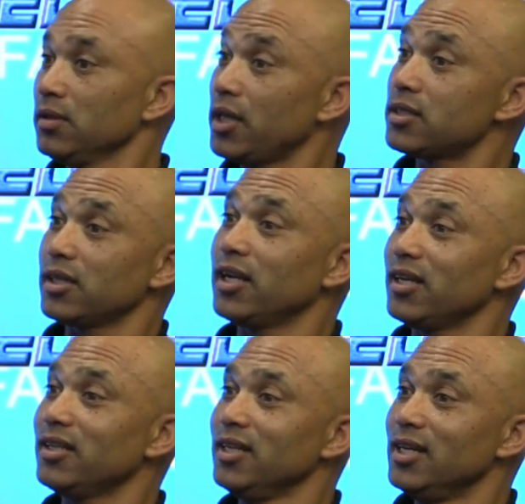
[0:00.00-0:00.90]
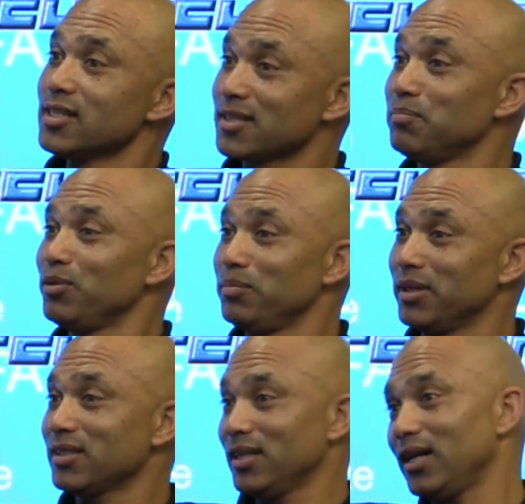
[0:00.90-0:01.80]
That's simple,
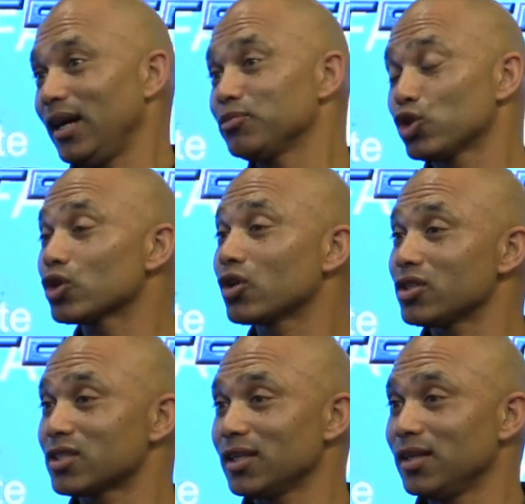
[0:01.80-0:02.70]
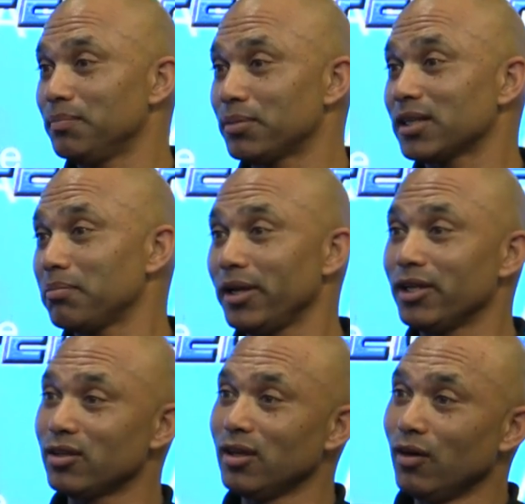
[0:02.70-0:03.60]
but I'm sure it costs a pretty
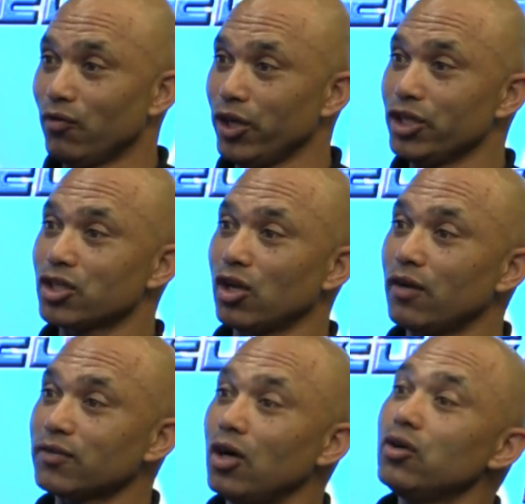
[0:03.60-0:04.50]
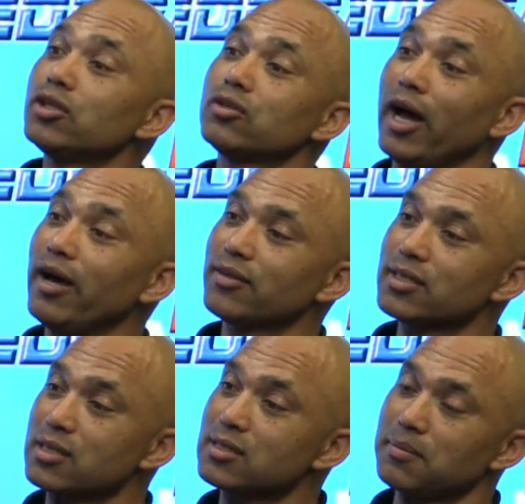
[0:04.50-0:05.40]
penny for each loft owner to have
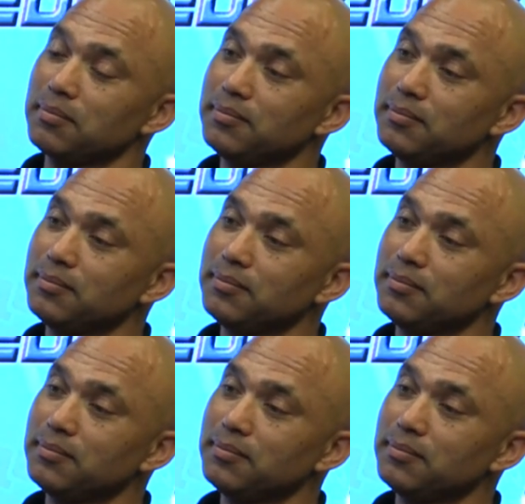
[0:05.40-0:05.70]
the system.